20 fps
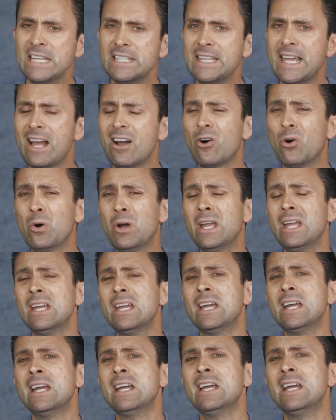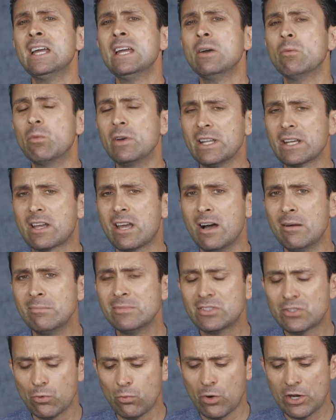Now, When it
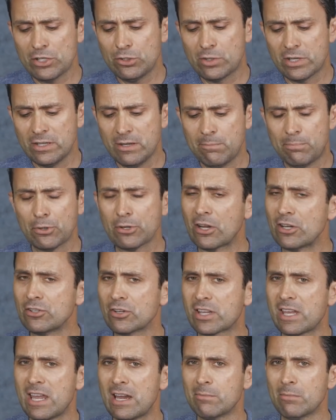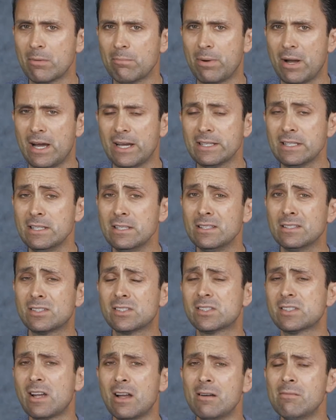comes to what you can input on your camera body,
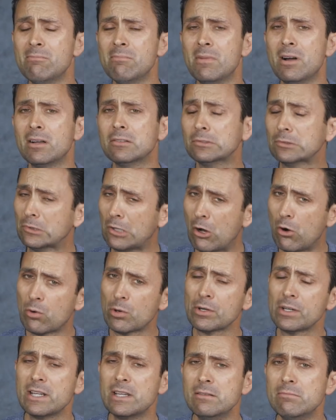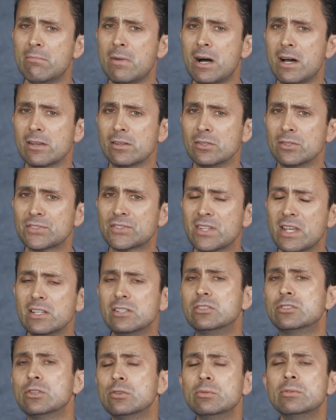some lower-end models,
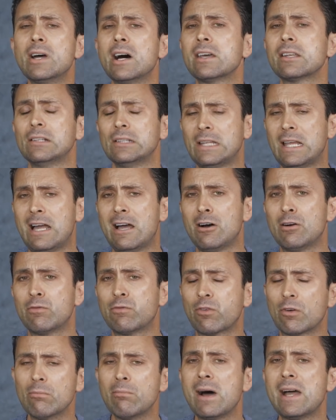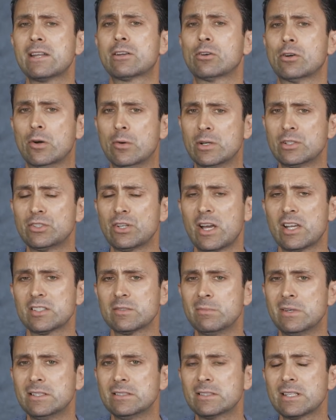they do not allow for micro
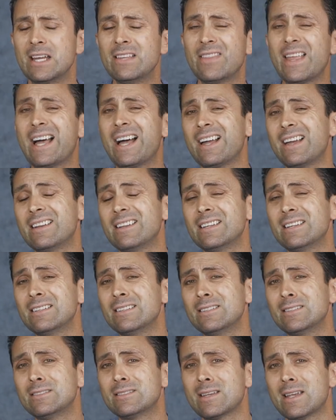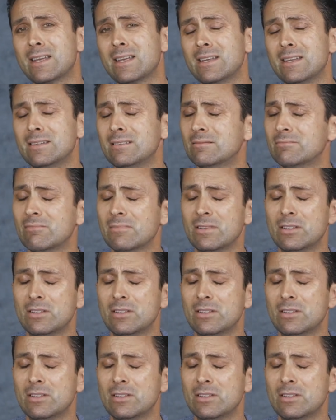adjustment. And that is a,